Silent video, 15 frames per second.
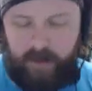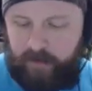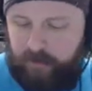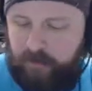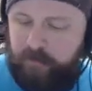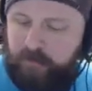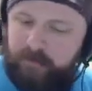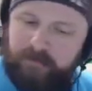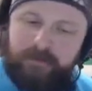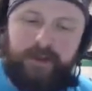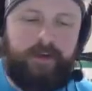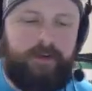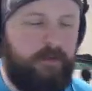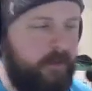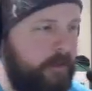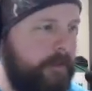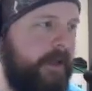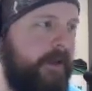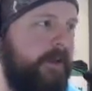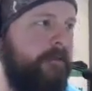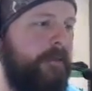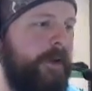Cool. Okay, cool. I'm
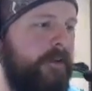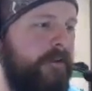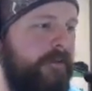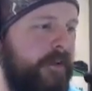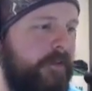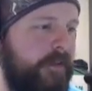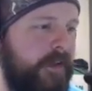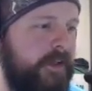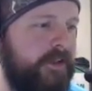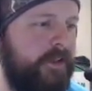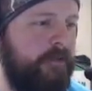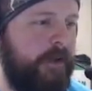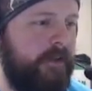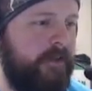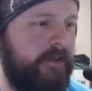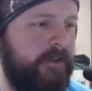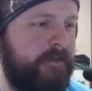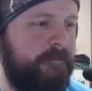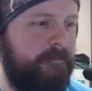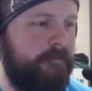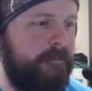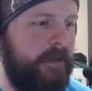getting a pretty good feel for this. Regular is,
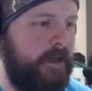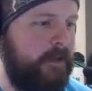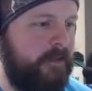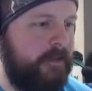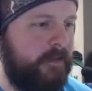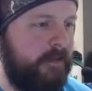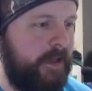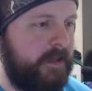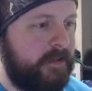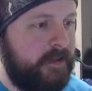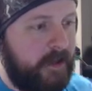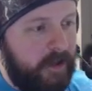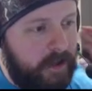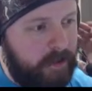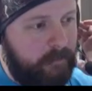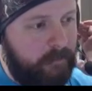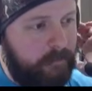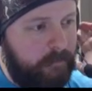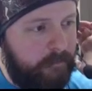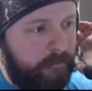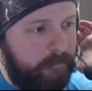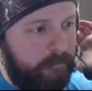to less
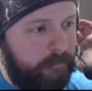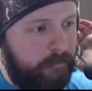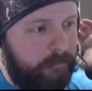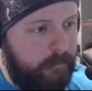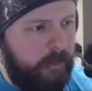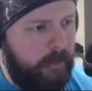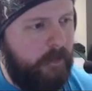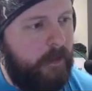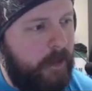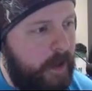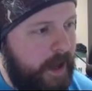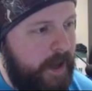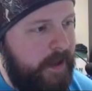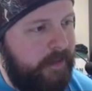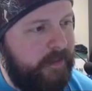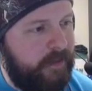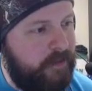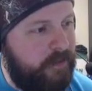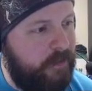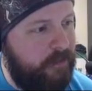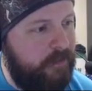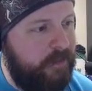time. Hey there,
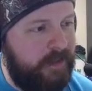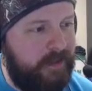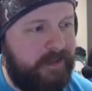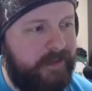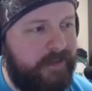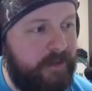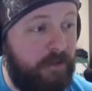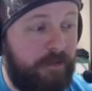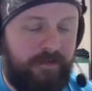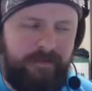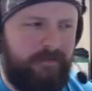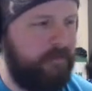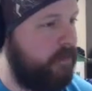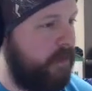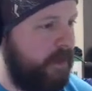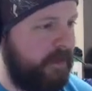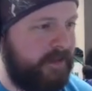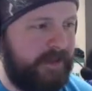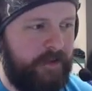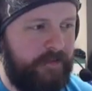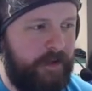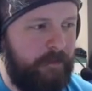Glog
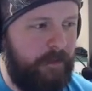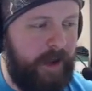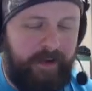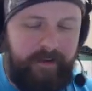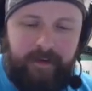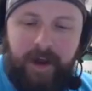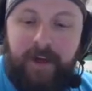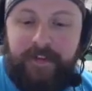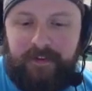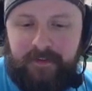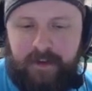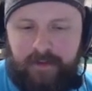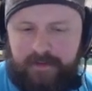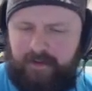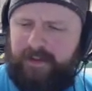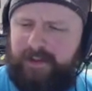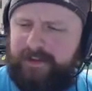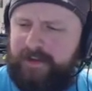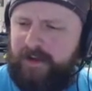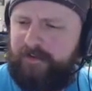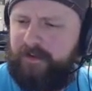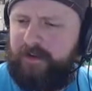78. I think that's
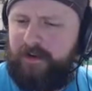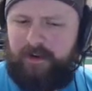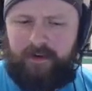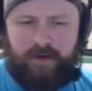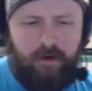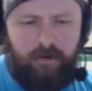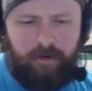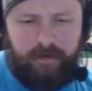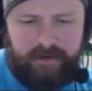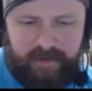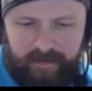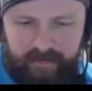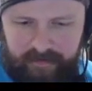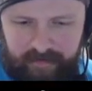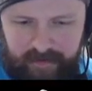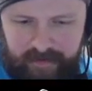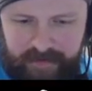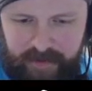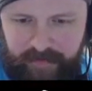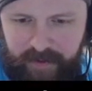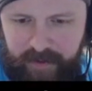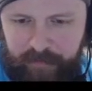another coder, isn't it? Glog
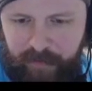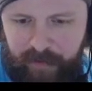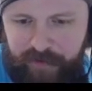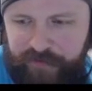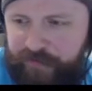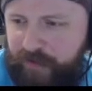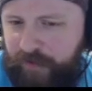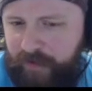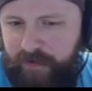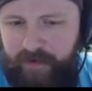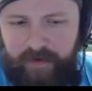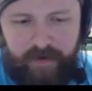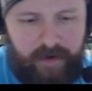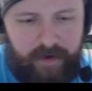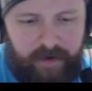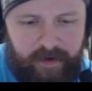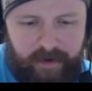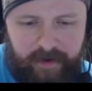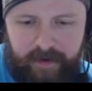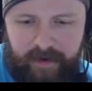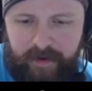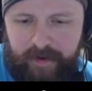78. Pretty sure.
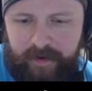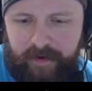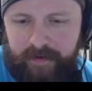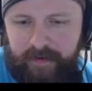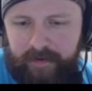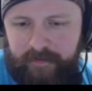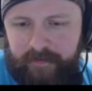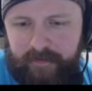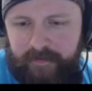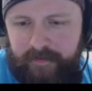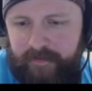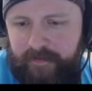Hanging out.